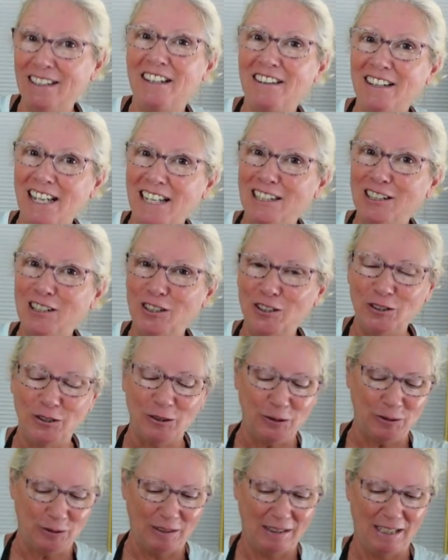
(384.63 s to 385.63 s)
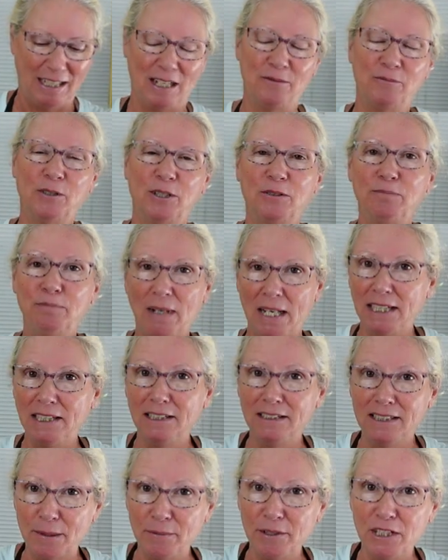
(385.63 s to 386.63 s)
Thank you. And we're making
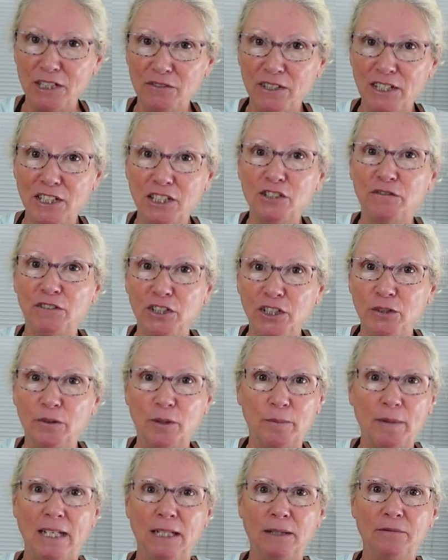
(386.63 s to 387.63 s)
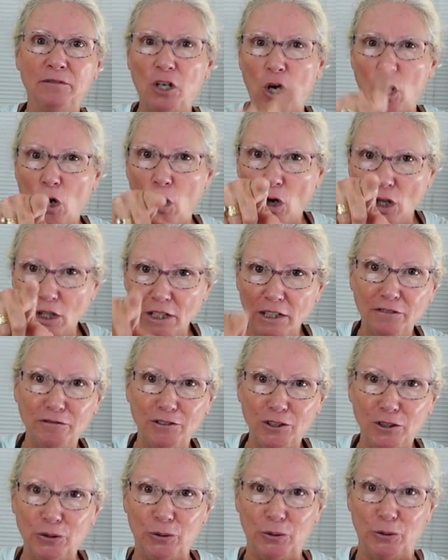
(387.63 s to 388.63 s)
some of these videos for you. We're making it for all of
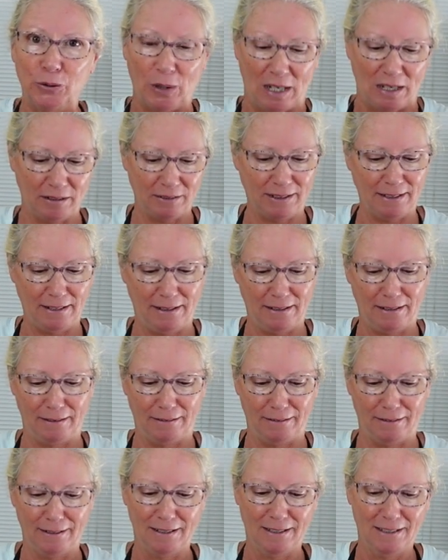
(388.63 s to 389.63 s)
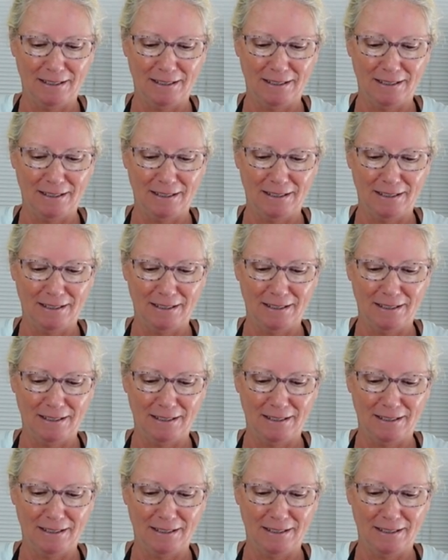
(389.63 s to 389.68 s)
you out there.